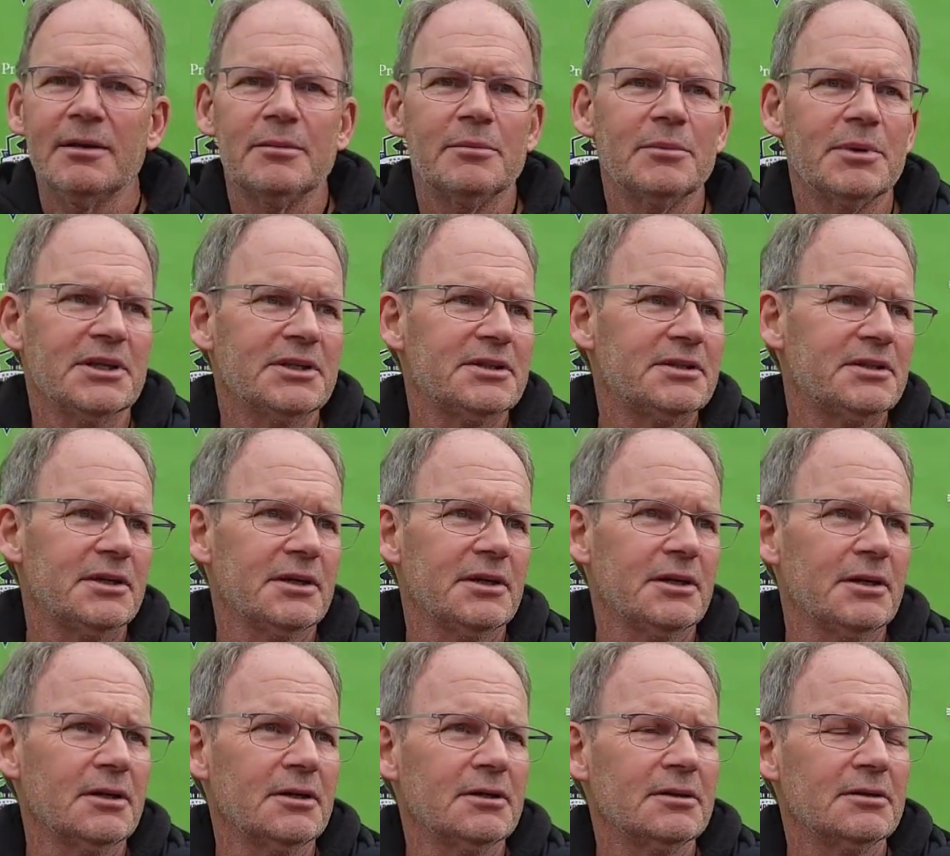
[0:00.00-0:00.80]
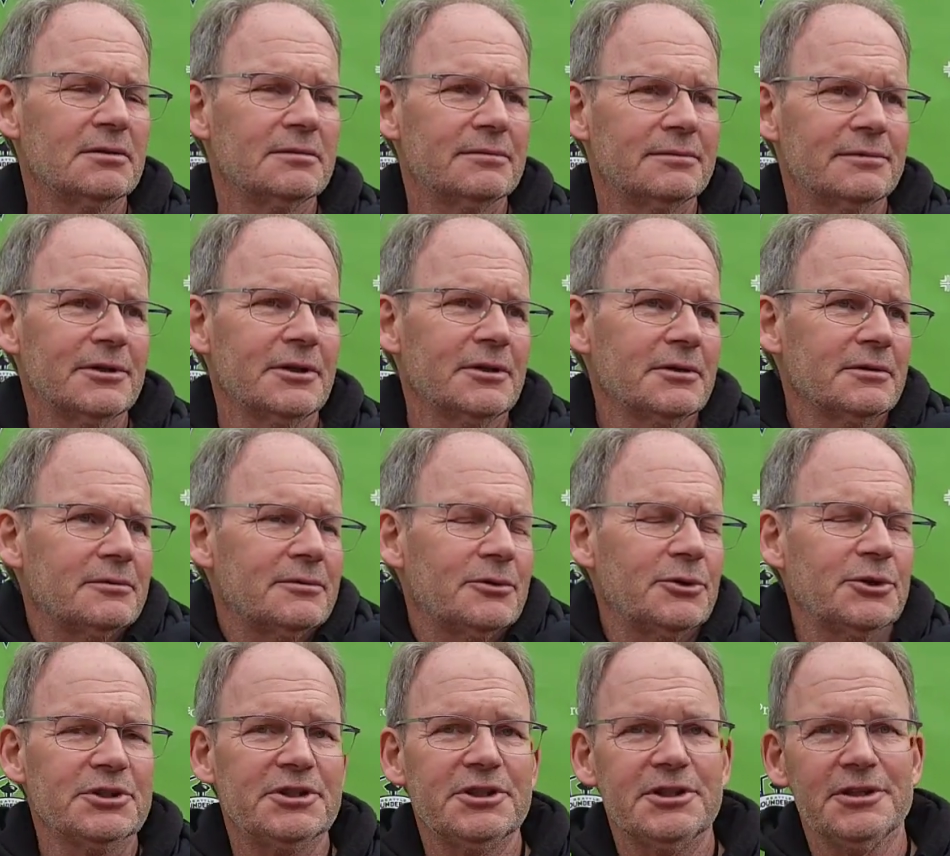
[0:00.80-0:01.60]
But look,
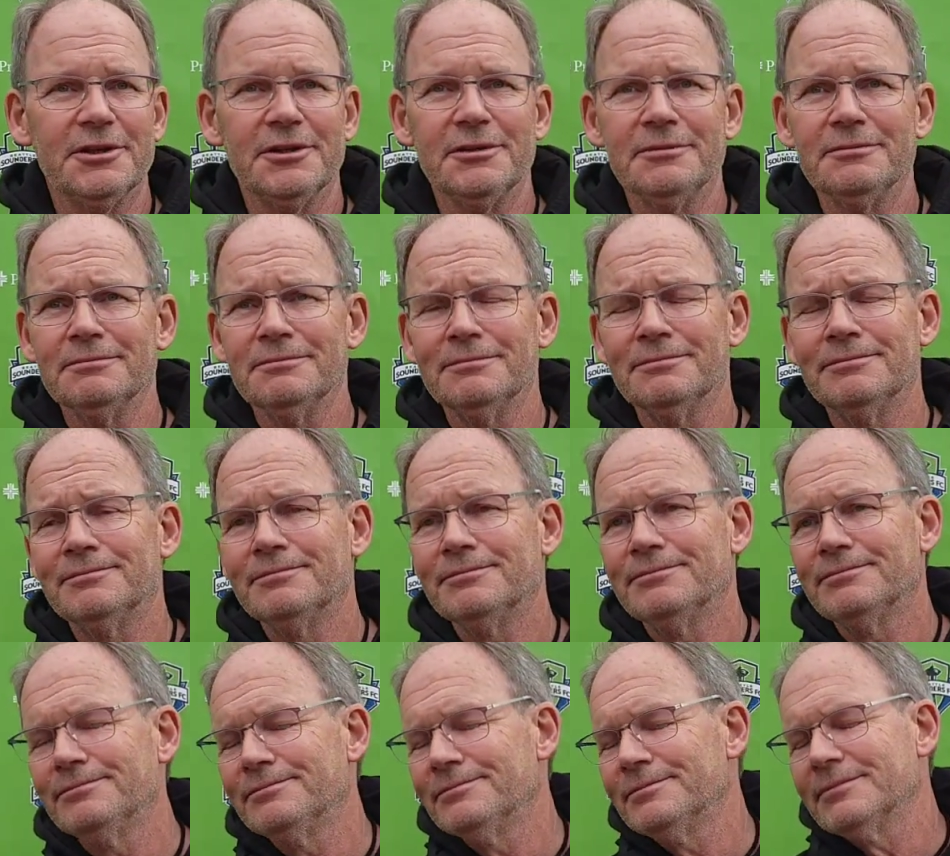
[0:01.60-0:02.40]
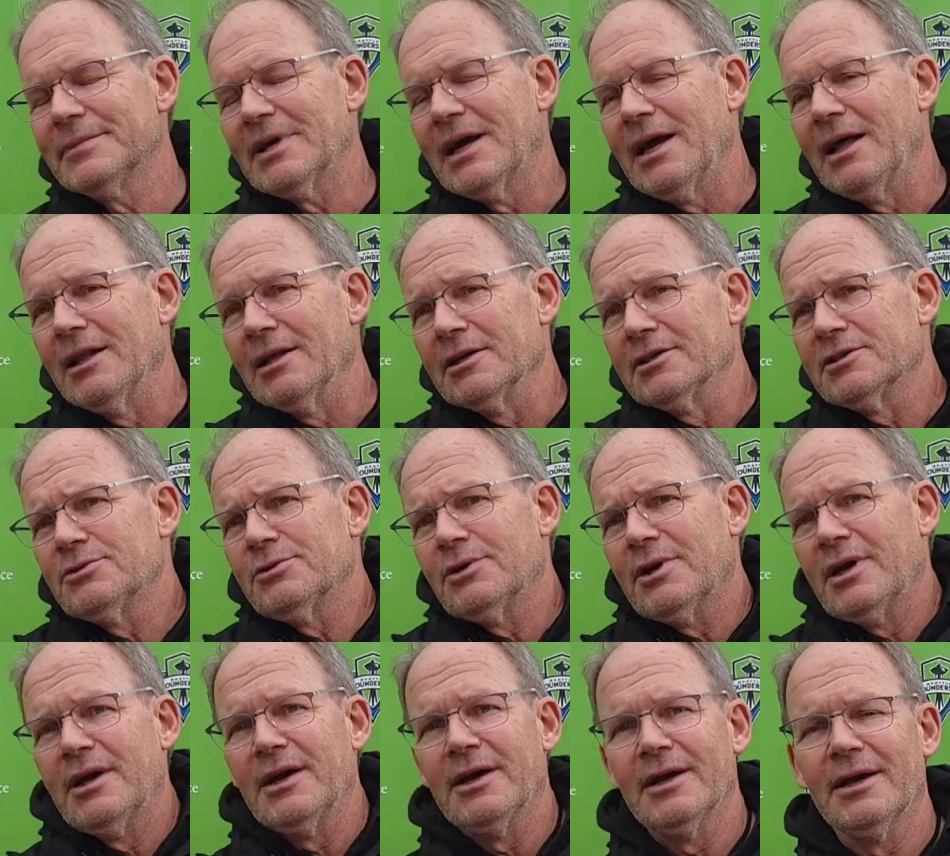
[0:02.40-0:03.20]
Christian and Alex,
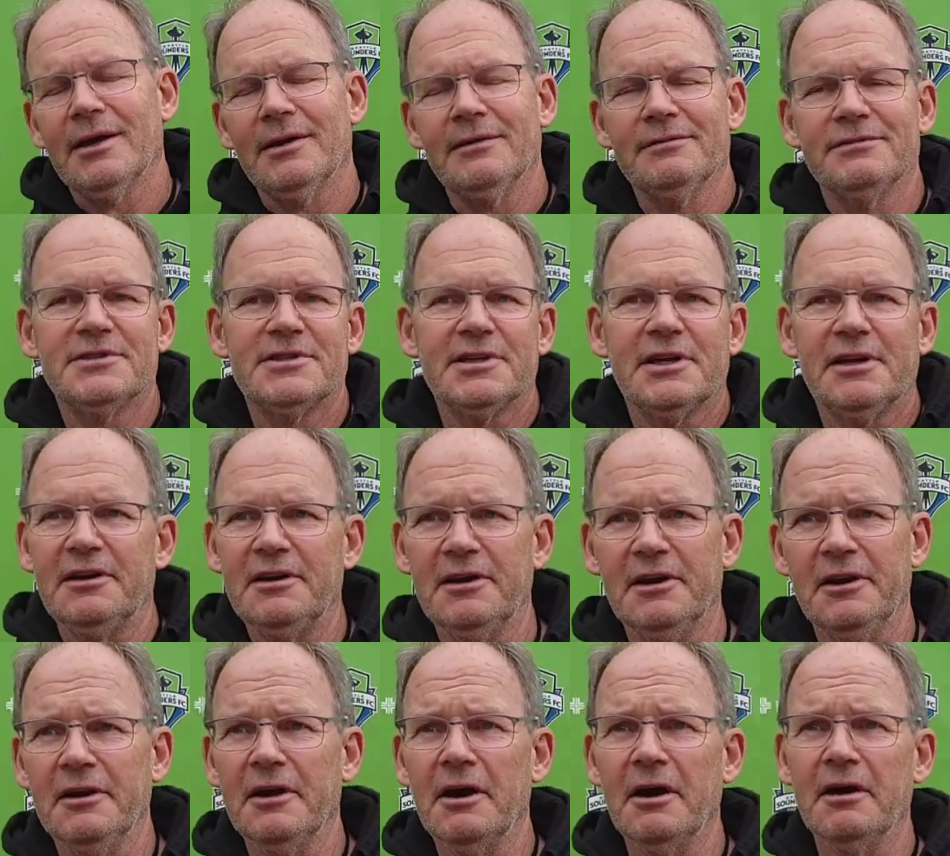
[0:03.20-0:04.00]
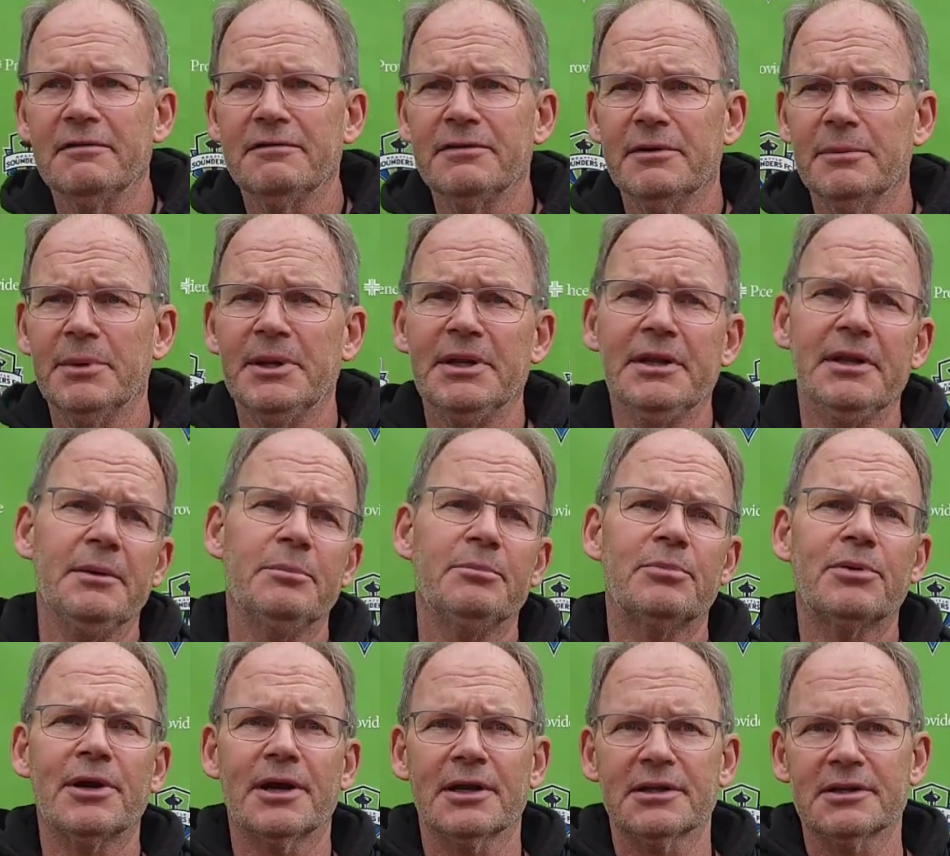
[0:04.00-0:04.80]
I've said it enough. I mean, they
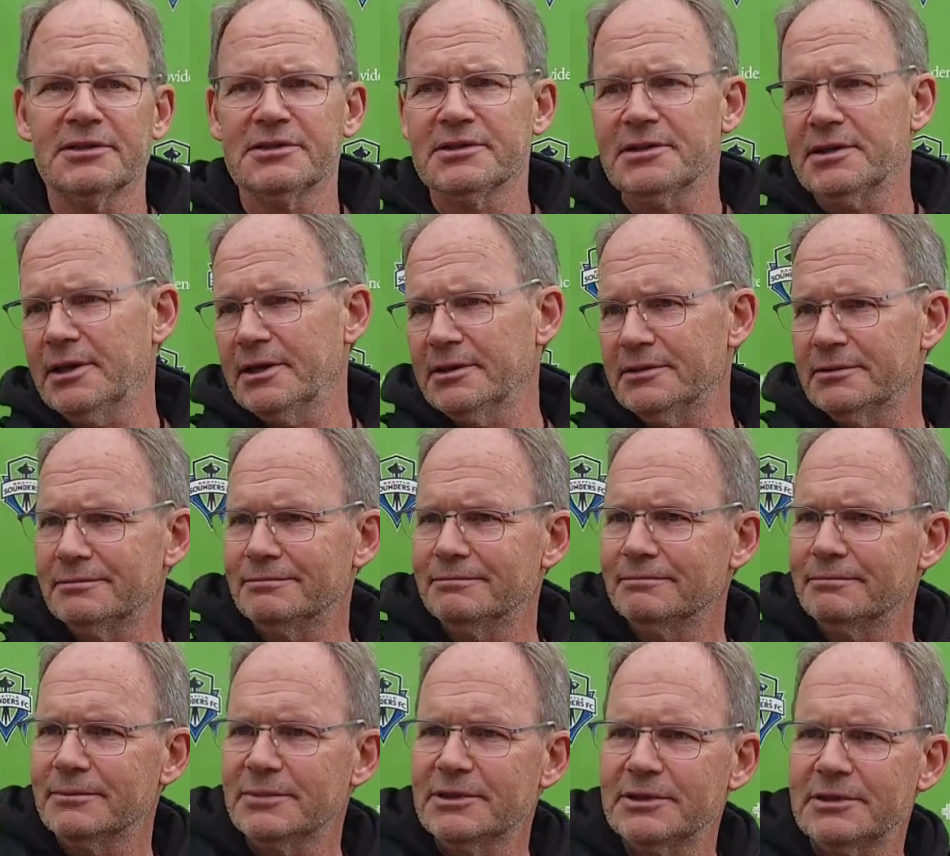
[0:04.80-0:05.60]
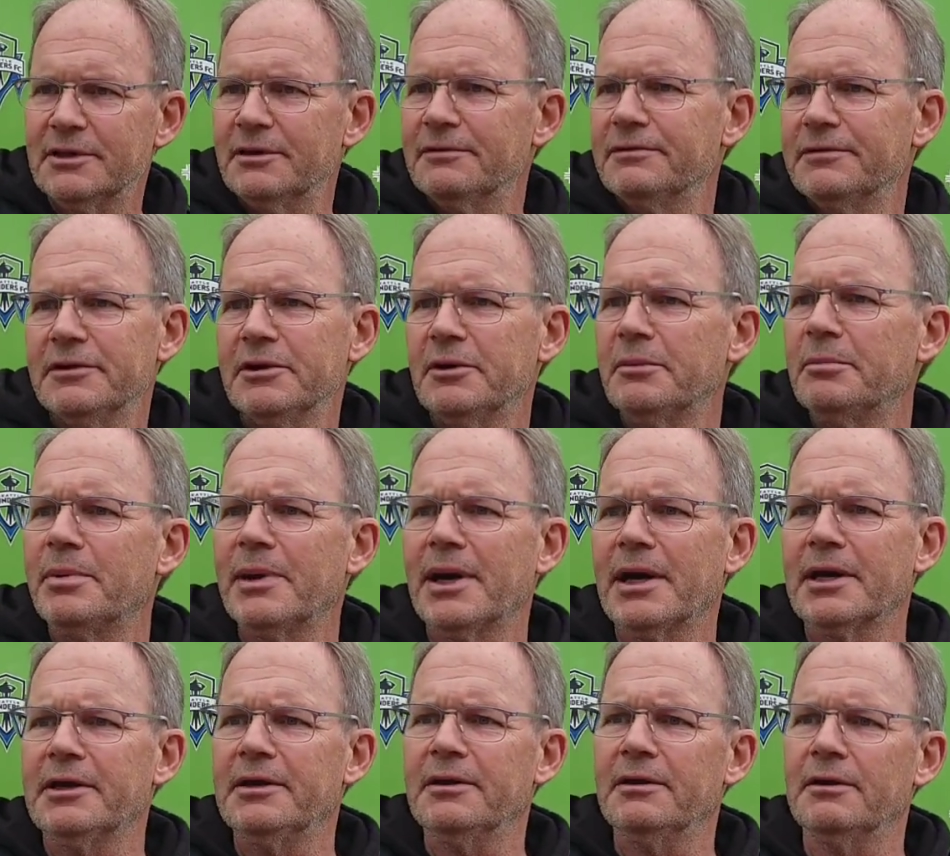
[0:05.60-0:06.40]
practice that stuff in their
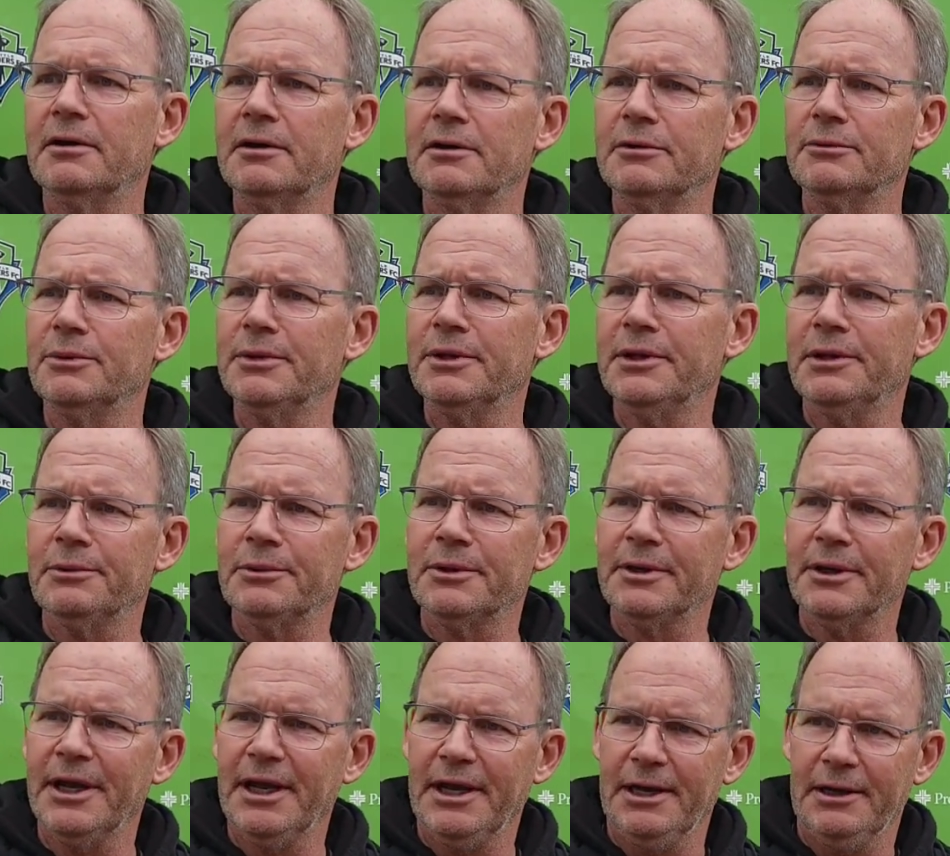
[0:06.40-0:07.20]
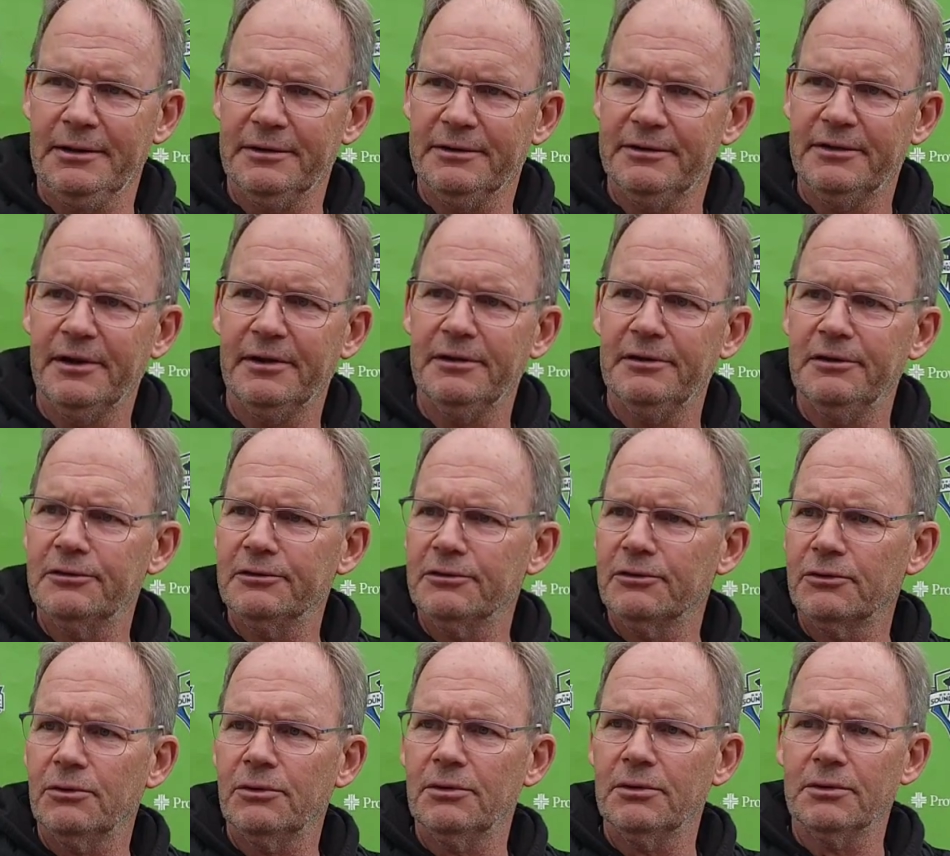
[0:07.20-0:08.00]
backyard when they were 8 and 10 years
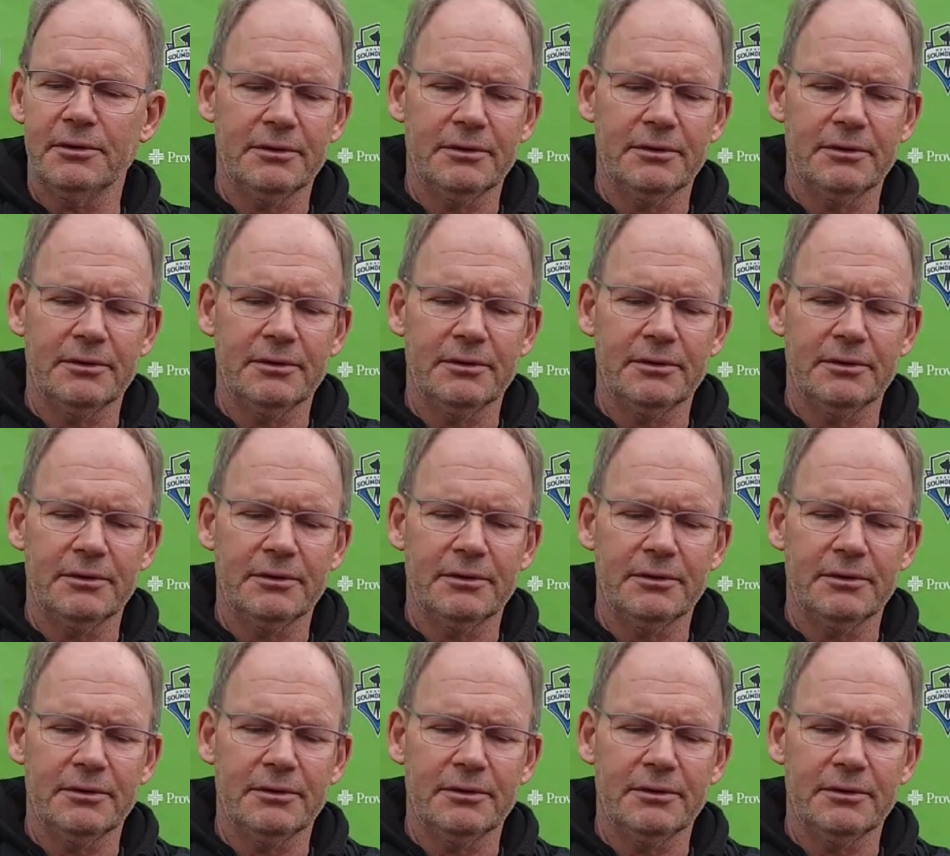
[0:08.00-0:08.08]
old.